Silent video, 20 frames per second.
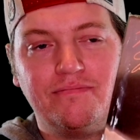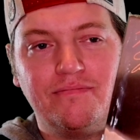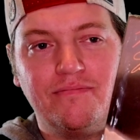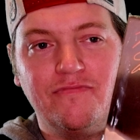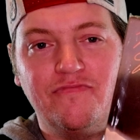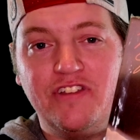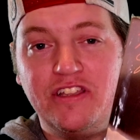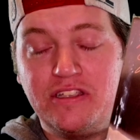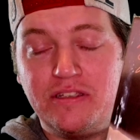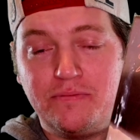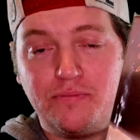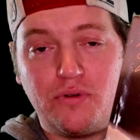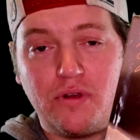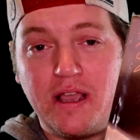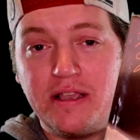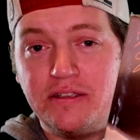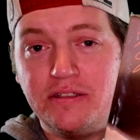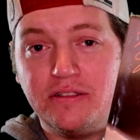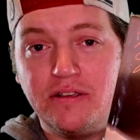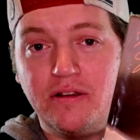Vincent
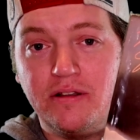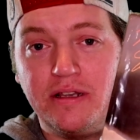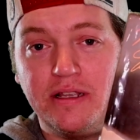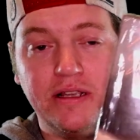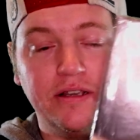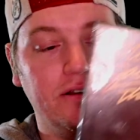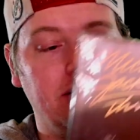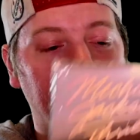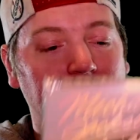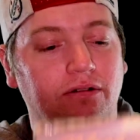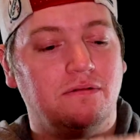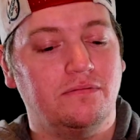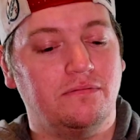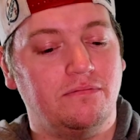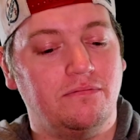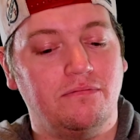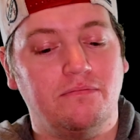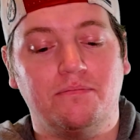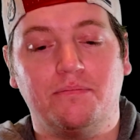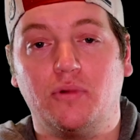Price is on here.
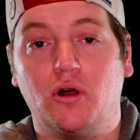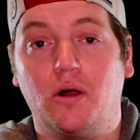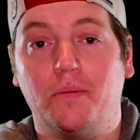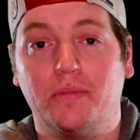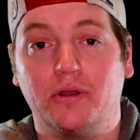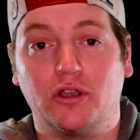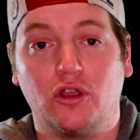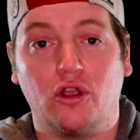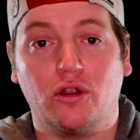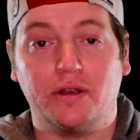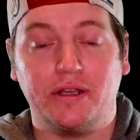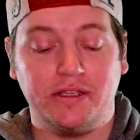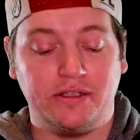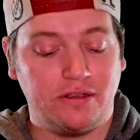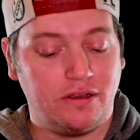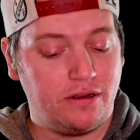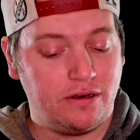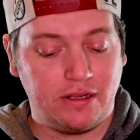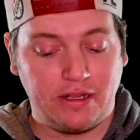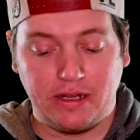Paul McCartney's
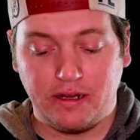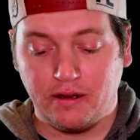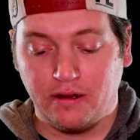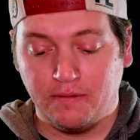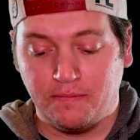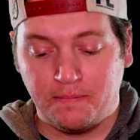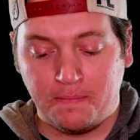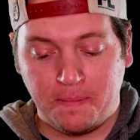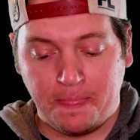on here.